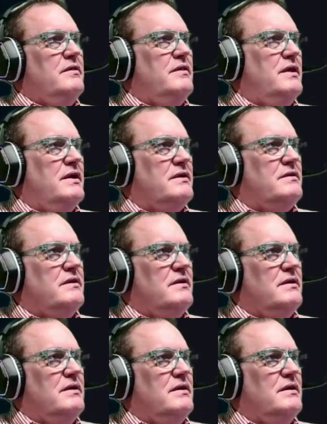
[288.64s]
That
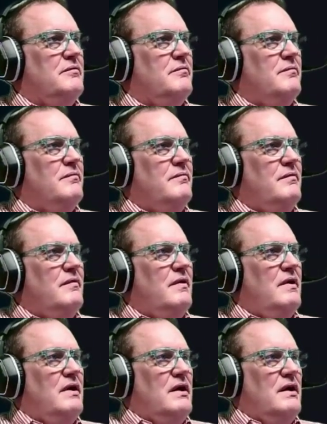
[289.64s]
um,
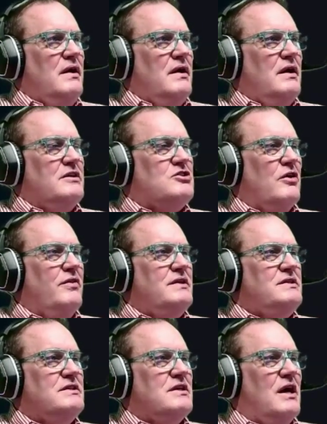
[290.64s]
and so
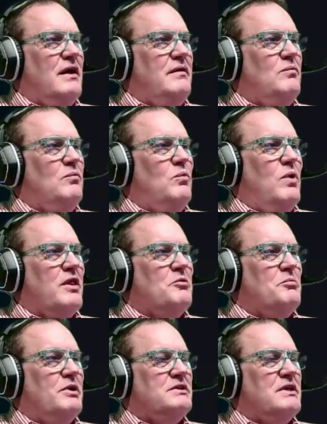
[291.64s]
this is one of the
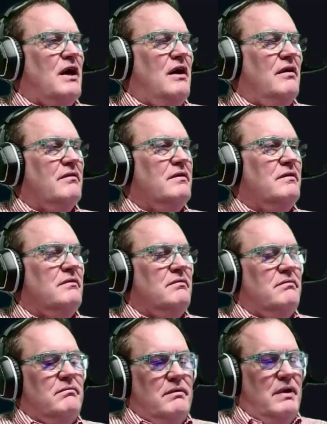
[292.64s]
books, and I'll
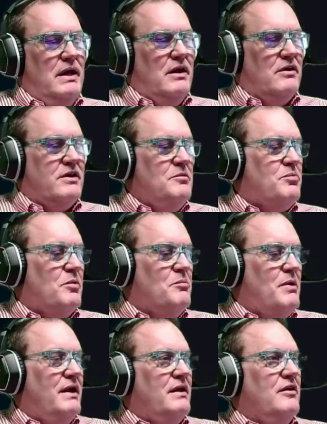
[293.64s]
keep
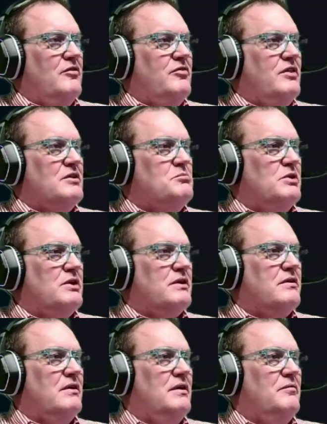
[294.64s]
reminding you of this book.